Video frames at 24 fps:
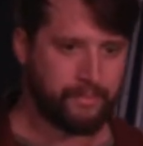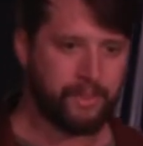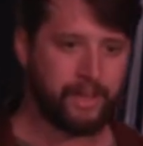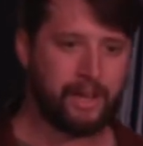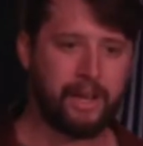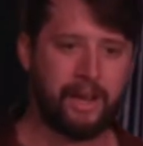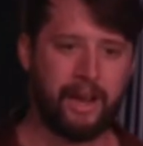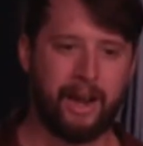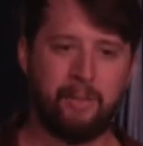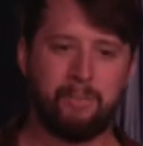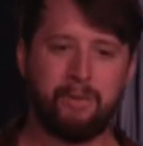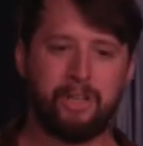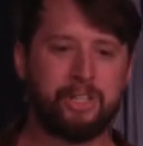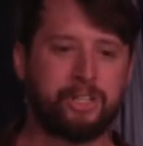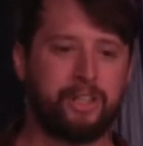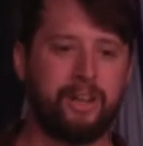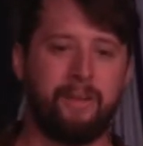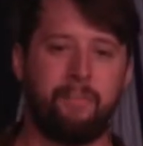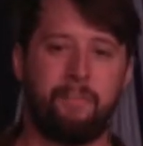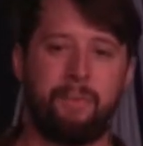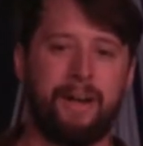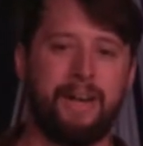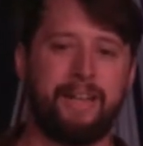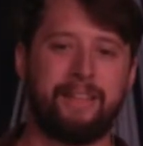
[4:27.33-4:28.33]
I'm just going to
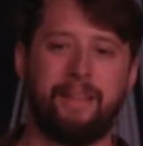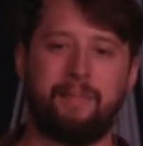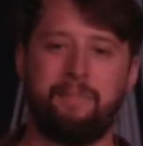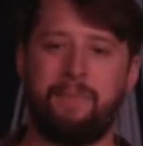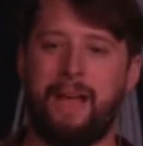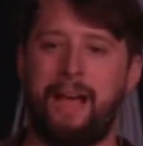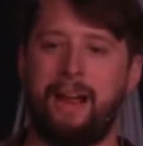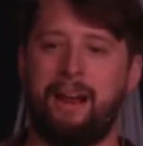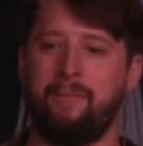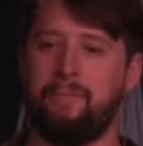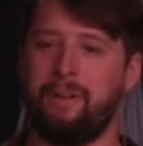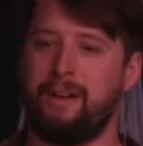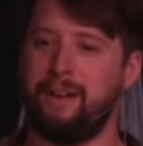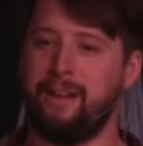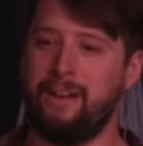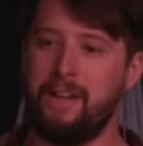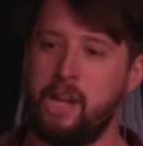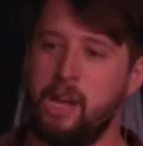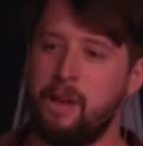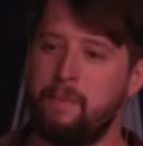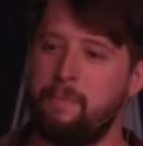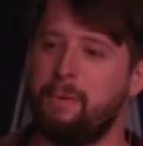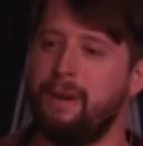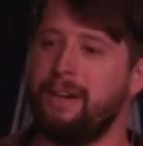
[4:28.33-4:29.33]
break them down. I'm going to
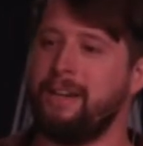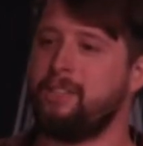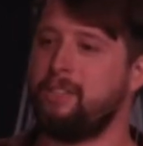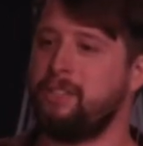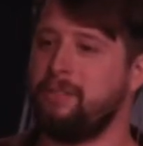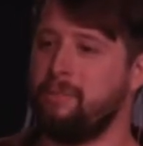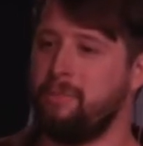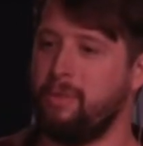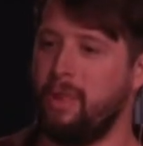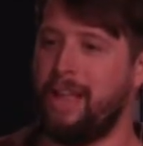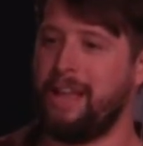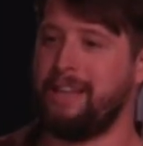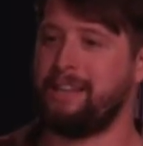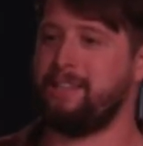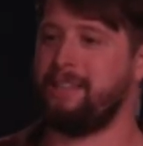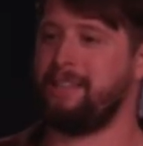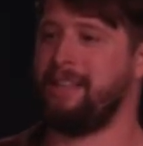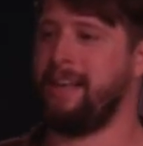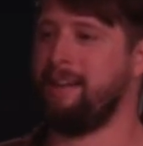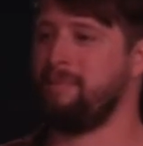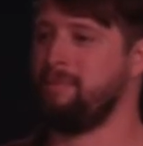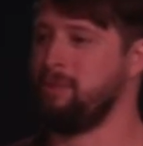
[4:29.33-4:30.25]
bring some light to them.